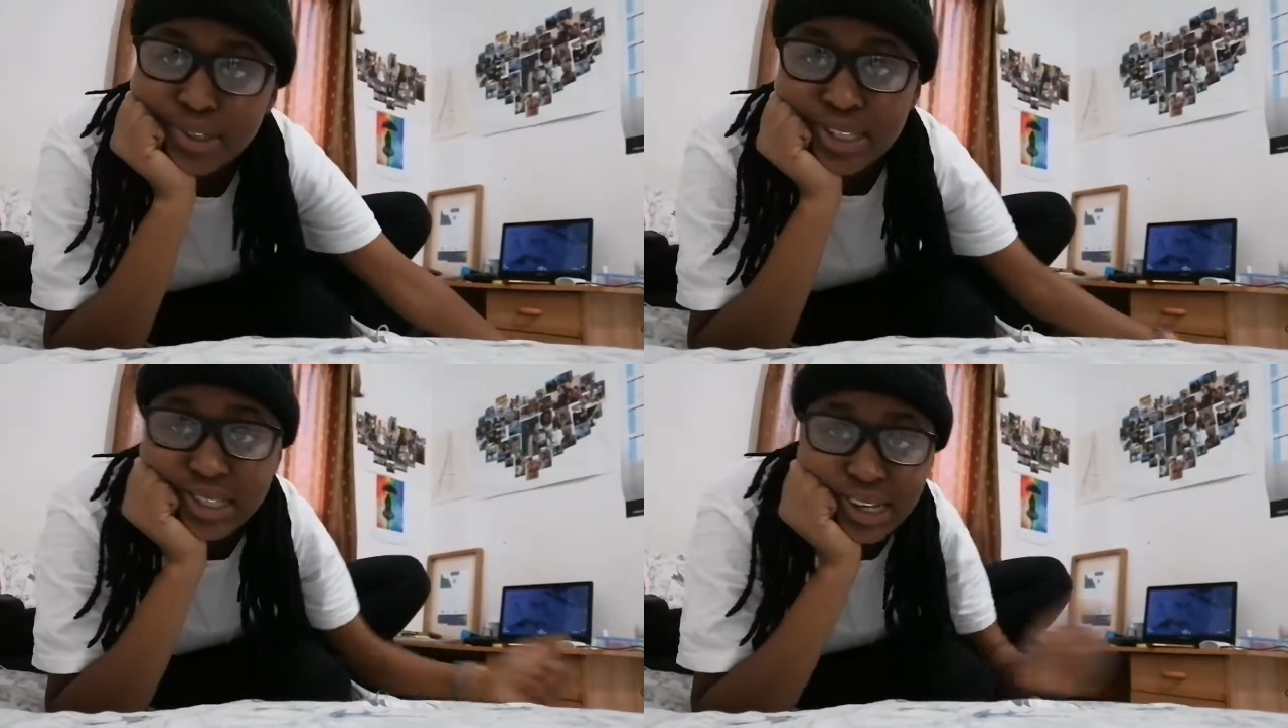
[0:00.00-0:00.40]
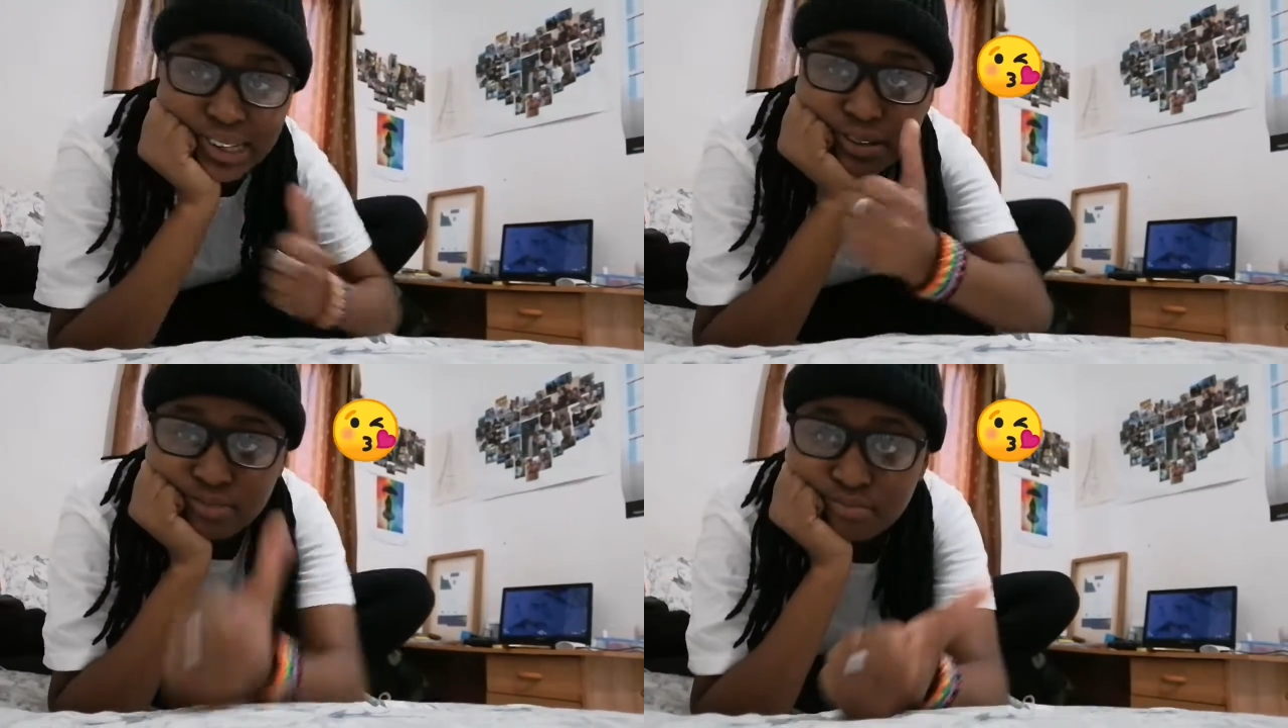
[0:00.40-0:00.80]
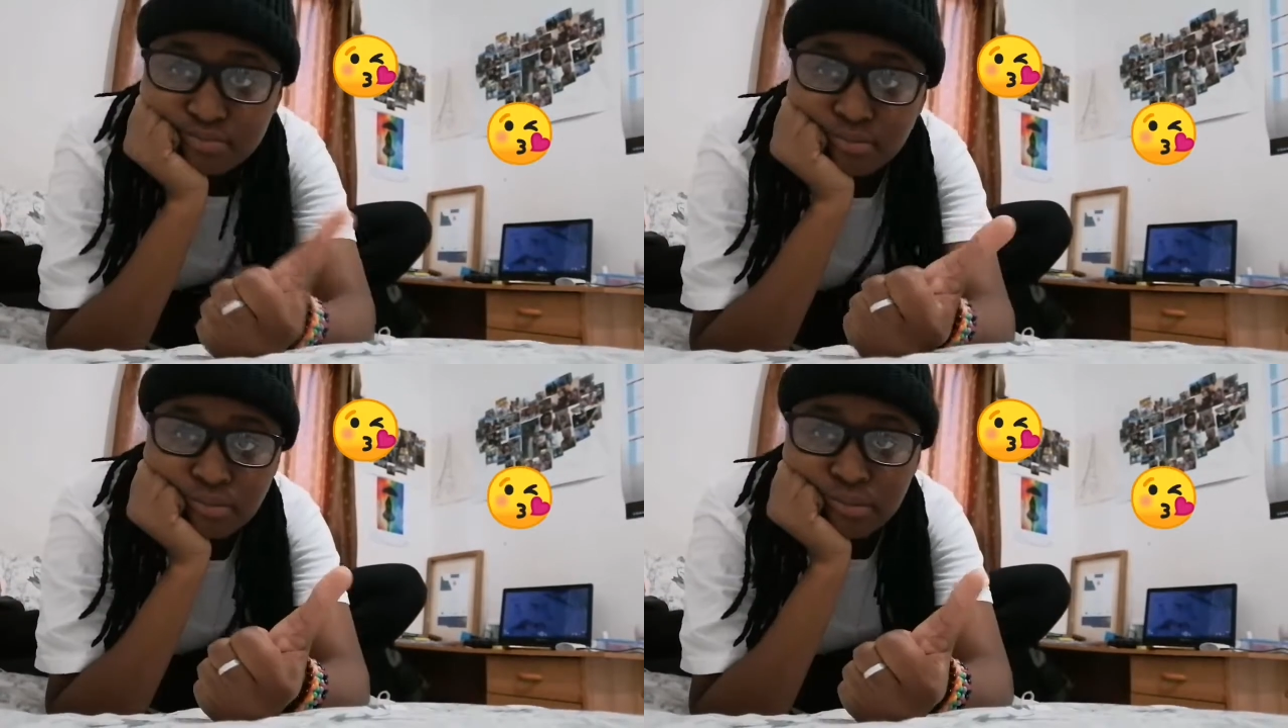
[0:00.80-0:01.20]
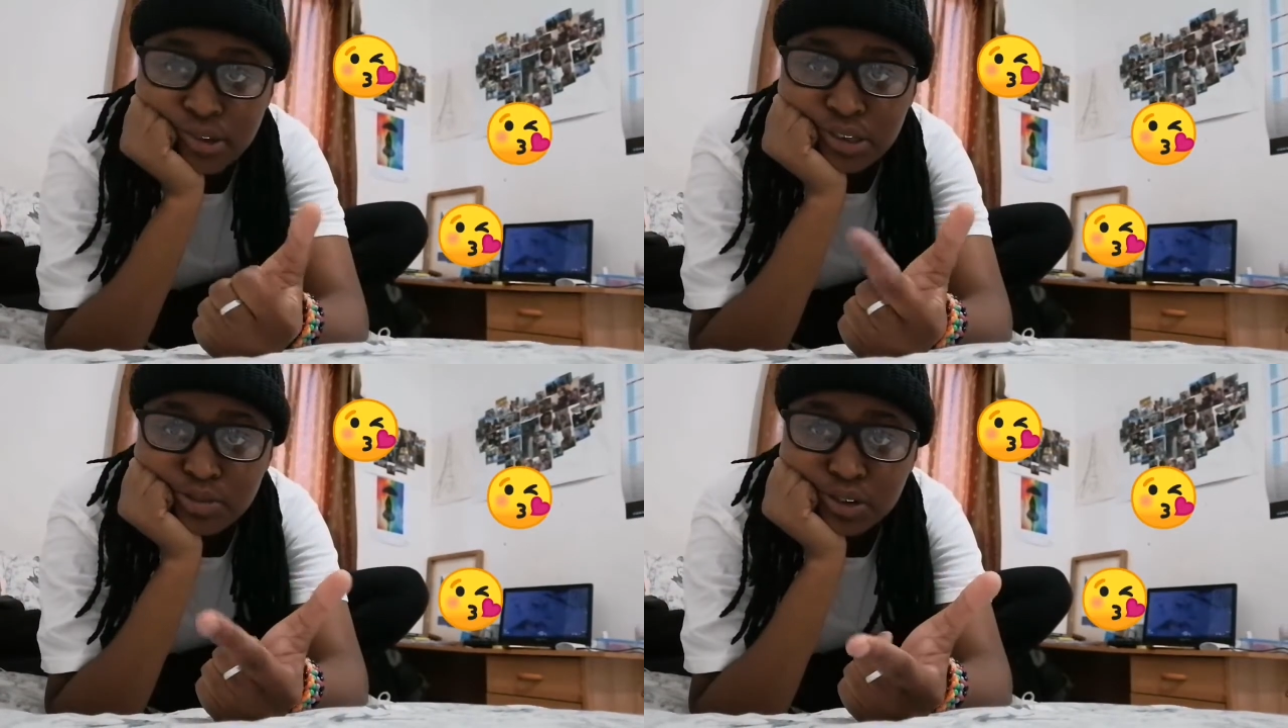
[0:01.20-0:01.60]
please like,
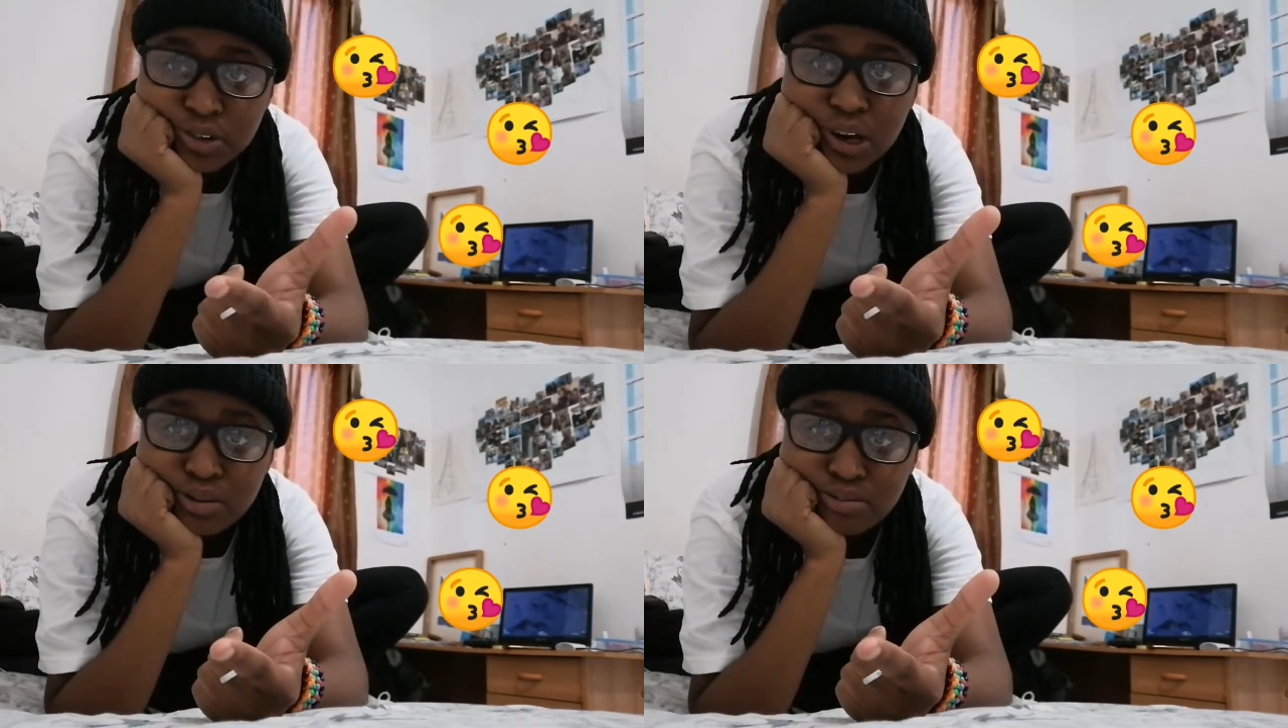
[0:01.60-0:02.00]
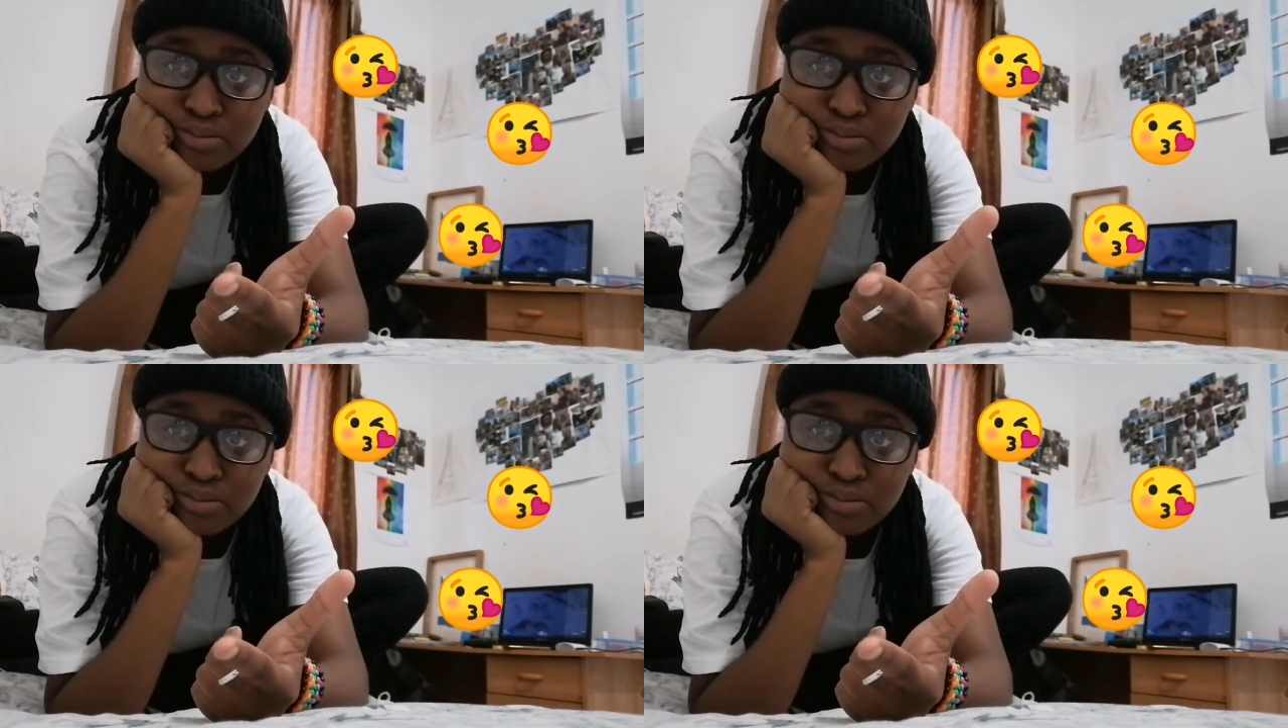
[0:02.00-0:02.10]
subscribe,